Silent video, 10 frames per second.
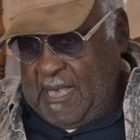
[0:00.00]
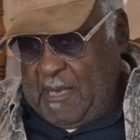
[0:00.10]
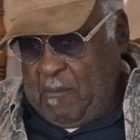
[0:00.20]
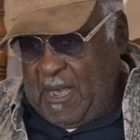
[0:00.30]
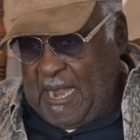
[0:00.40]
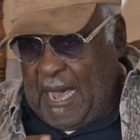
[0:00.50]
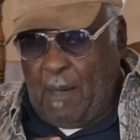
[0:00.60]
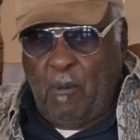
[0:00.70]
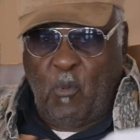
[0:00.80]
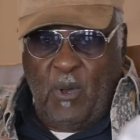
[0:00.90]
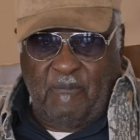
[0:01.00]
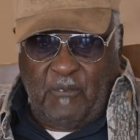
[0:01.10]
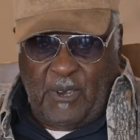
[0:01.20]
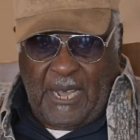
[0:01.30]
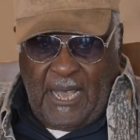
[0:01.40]
Miss Howard went
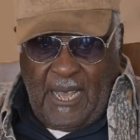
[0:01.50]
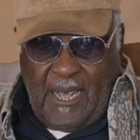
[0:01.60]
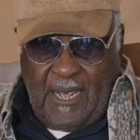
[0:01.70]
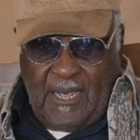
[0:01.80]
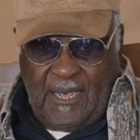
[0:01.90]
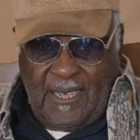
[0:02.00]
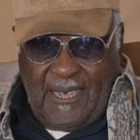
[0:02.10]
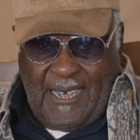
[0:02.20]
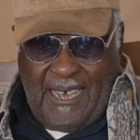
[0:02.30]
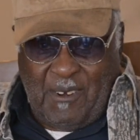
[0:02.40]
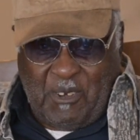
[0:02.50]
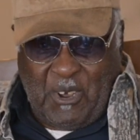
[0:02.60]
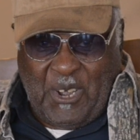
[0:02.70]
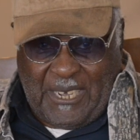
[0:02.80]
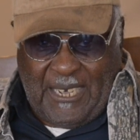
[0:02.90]
for that, have a
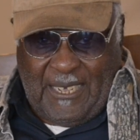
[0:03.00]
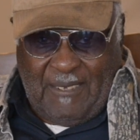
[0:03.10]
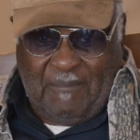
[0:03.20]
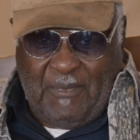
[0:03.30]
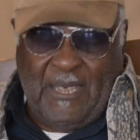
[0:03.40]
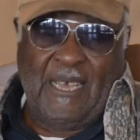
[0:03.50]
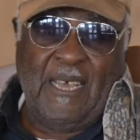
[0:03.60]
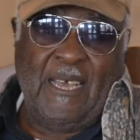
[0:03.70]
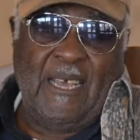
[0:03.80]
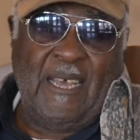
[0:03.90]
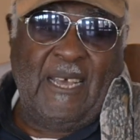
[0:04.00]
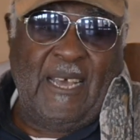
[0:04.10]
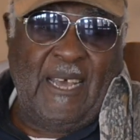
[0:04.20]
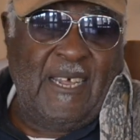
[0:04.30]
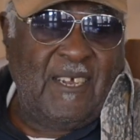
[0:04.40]
turkey.
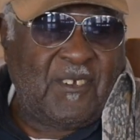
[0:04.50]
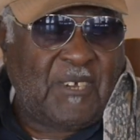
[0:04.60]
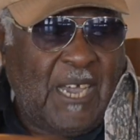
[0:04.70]
And he just